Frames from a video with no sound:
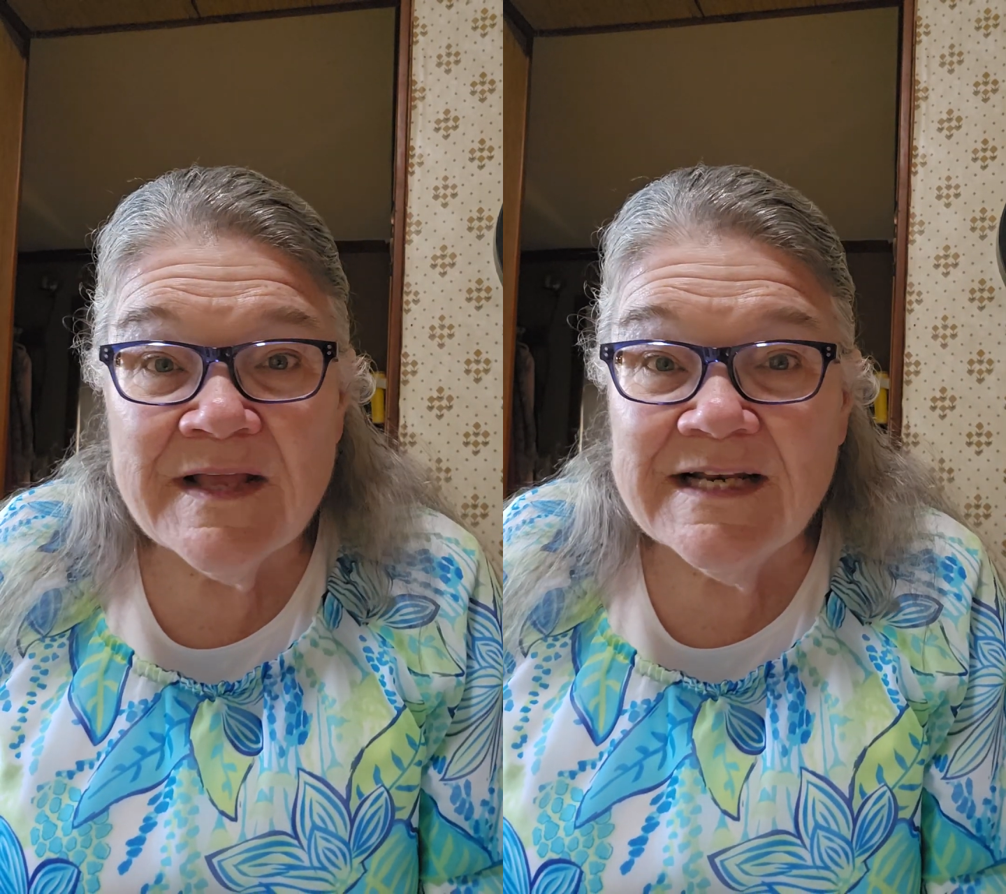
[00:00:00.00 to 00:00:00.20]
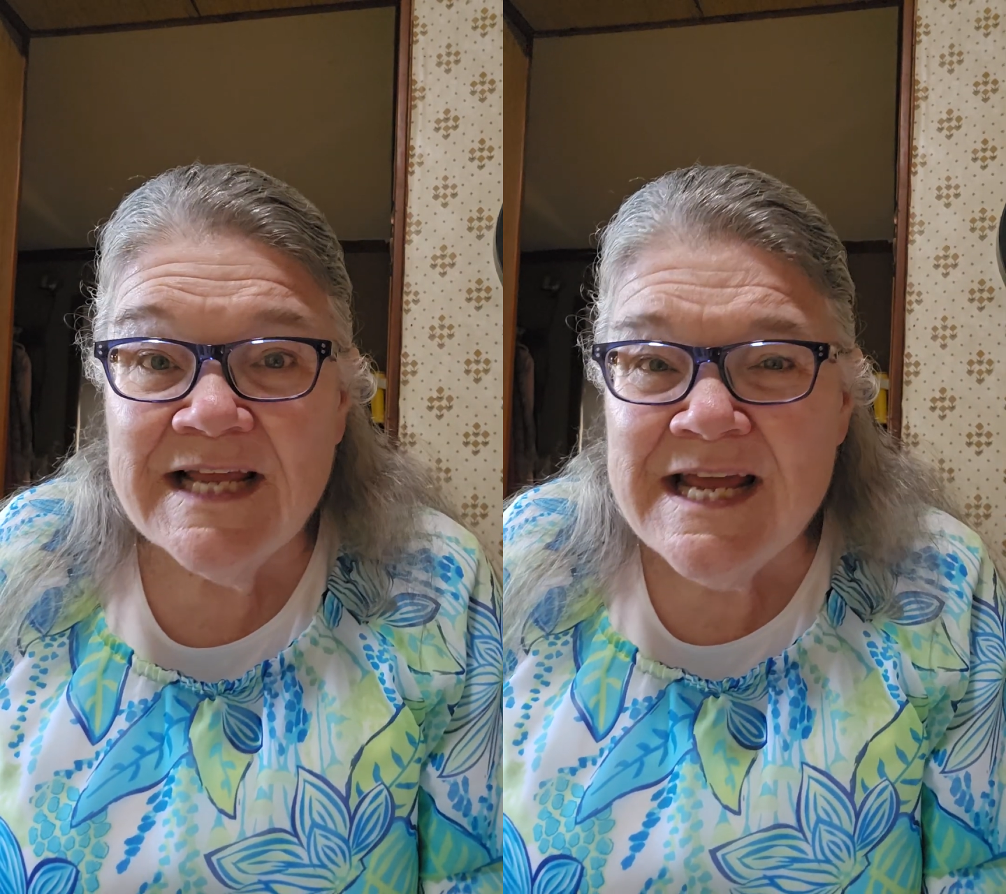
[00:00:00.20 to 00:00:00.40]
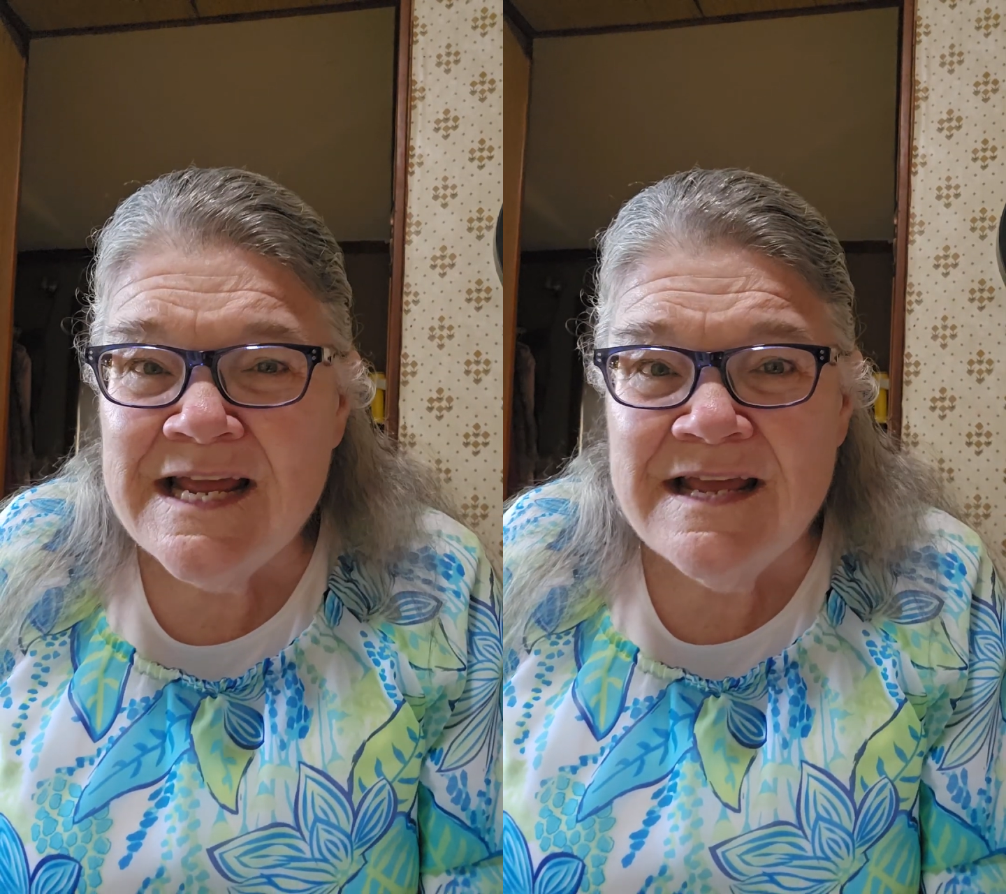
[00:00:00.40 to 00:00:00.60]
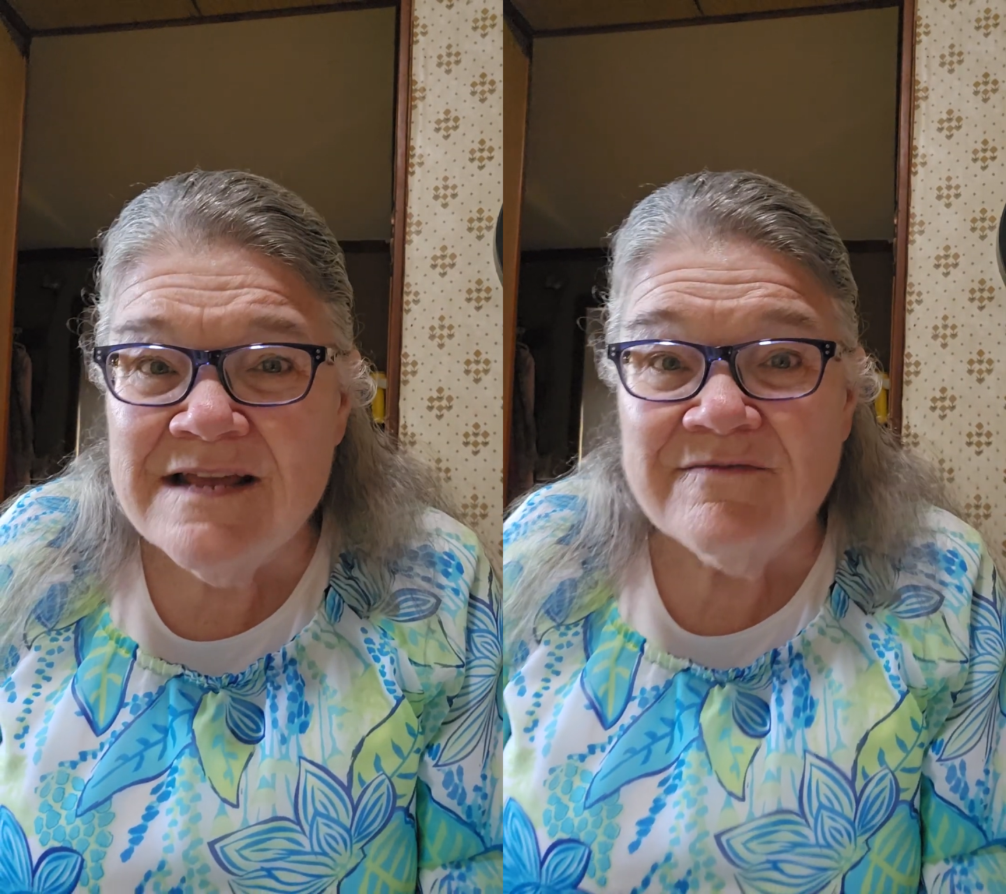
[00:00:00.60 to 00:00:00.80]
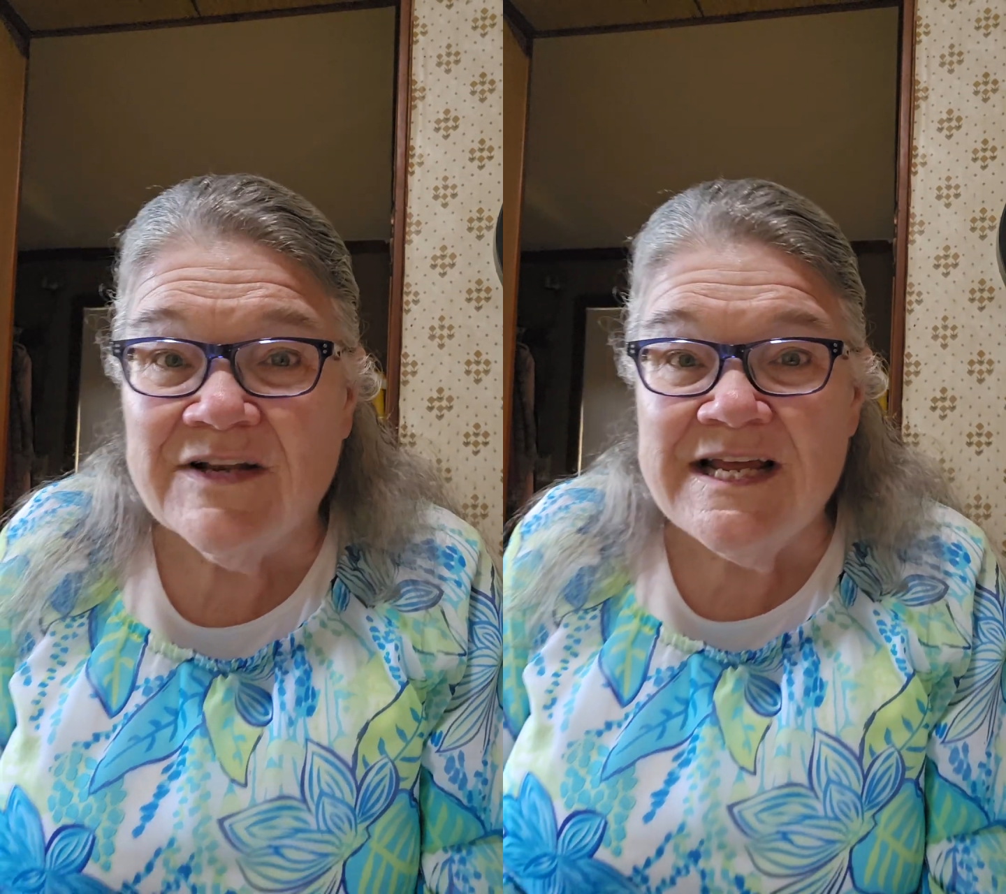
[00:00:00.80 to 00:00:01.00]

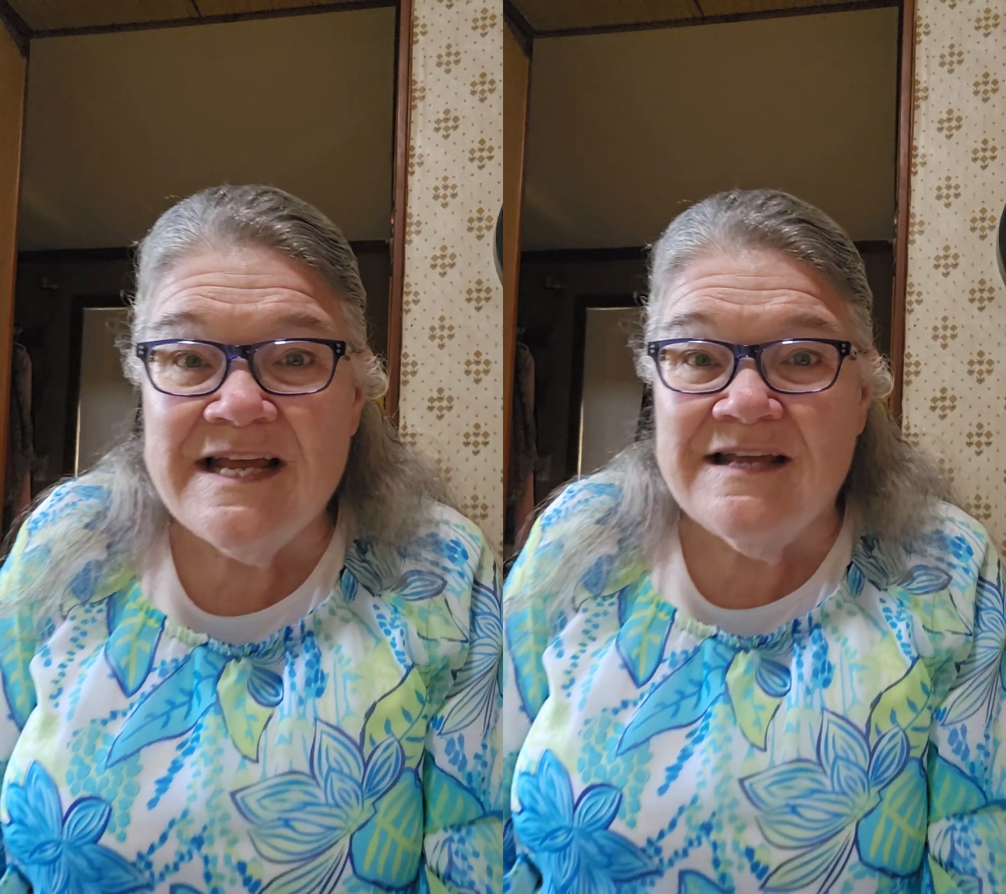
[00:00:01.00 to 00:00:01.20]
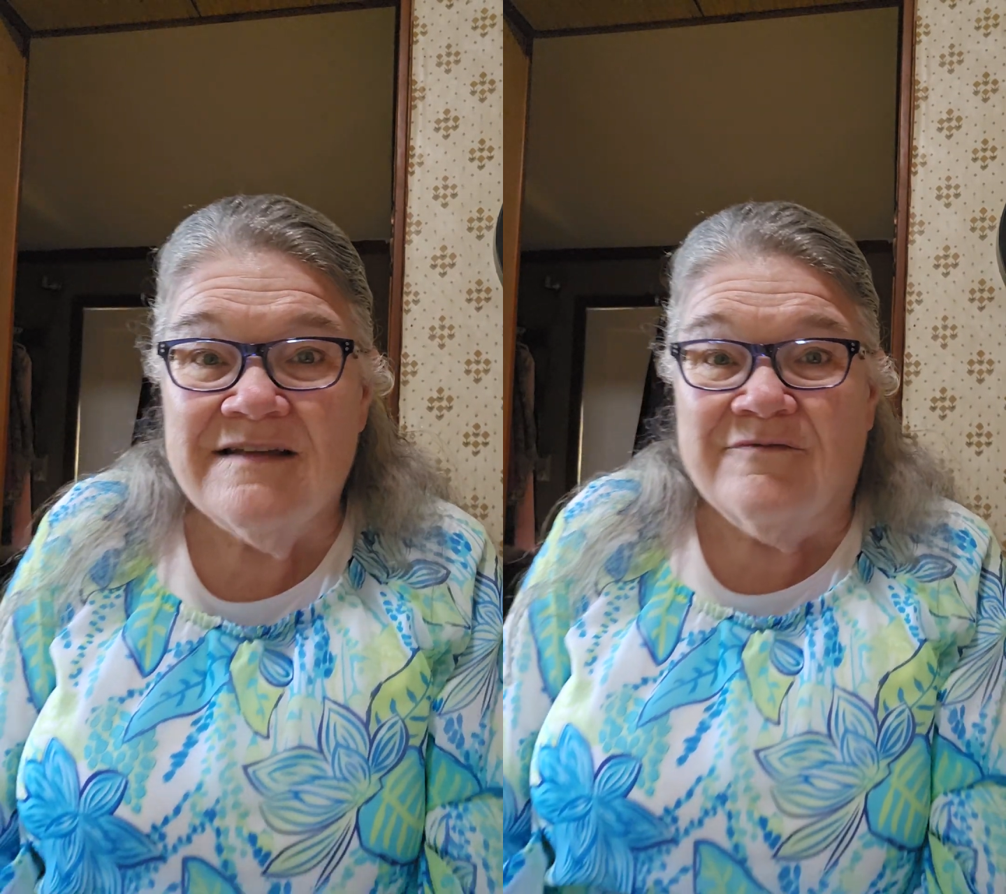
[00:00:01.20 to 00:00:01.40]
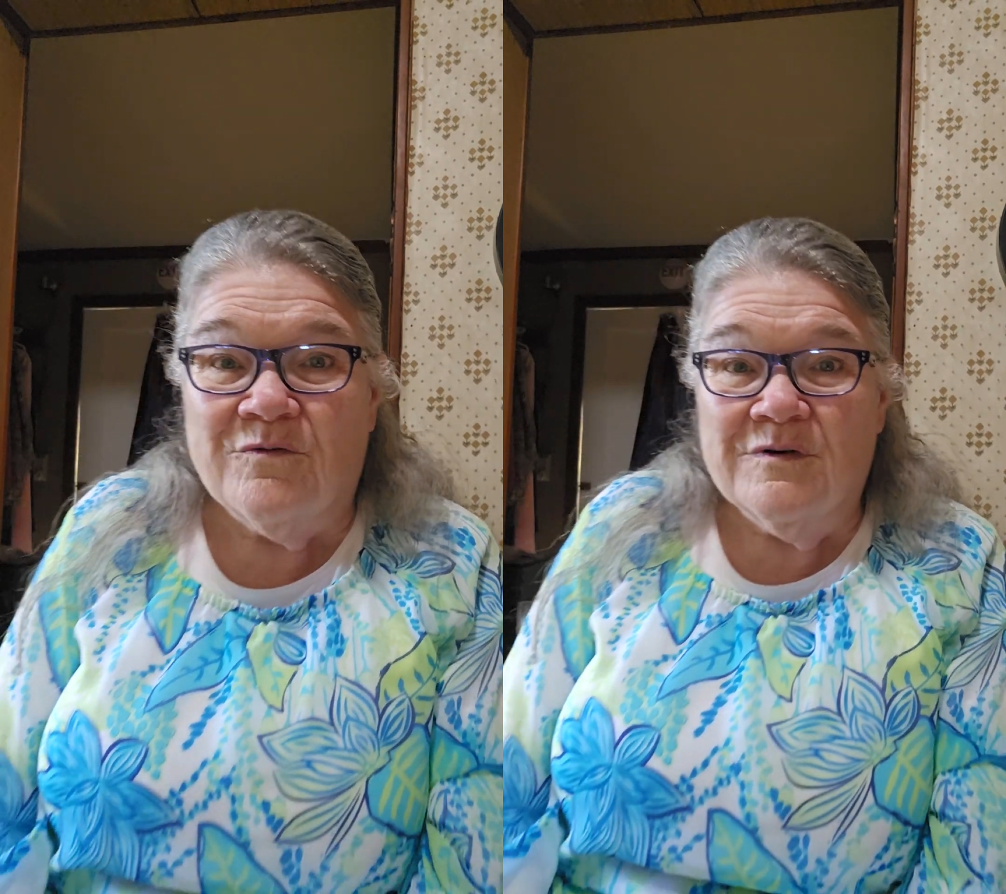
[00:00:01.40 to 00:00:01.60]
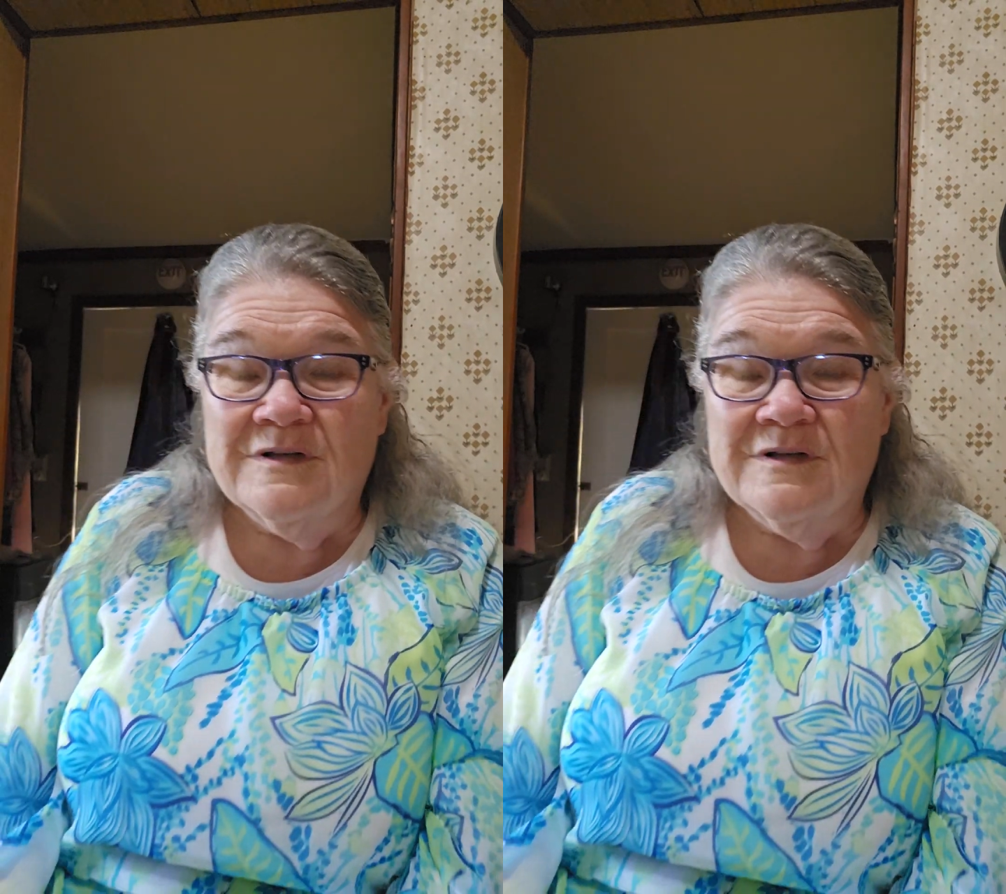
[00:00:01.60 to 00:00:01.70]
Leave, leave.